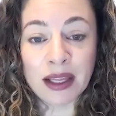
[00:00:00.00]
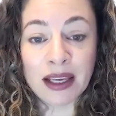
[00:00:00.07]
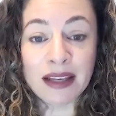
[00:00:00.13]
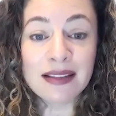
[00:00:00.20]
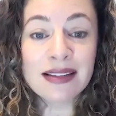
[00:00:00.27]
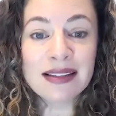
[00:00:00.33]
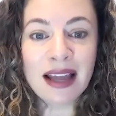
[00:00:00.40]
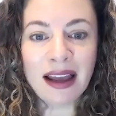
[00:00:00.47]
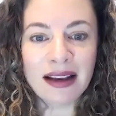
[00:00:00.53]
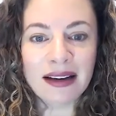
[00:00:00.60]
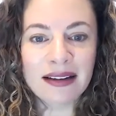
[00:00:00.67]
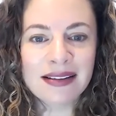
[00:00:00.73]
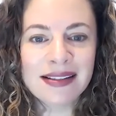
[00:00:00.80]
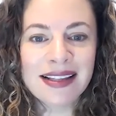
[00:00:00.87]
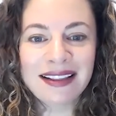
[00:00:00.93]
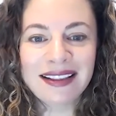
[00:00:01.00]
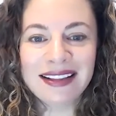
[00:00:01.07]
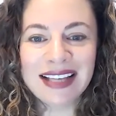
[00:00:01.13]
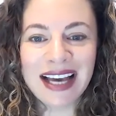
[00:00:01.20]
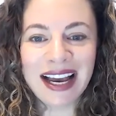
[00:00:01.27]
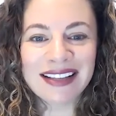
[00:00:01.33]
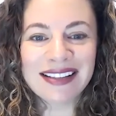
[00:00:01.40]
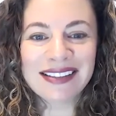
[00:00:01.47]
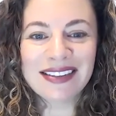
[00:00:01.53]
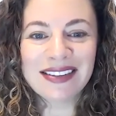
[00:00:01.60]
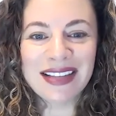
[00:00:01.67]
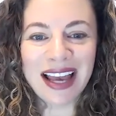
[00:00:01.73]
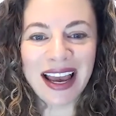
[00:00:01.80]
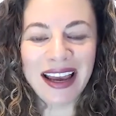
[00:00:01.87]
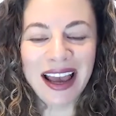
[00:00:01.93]
Instead, set the task to
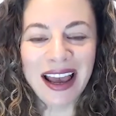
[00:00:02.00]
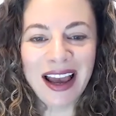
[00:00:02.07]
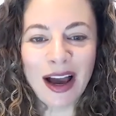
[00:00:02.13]
say,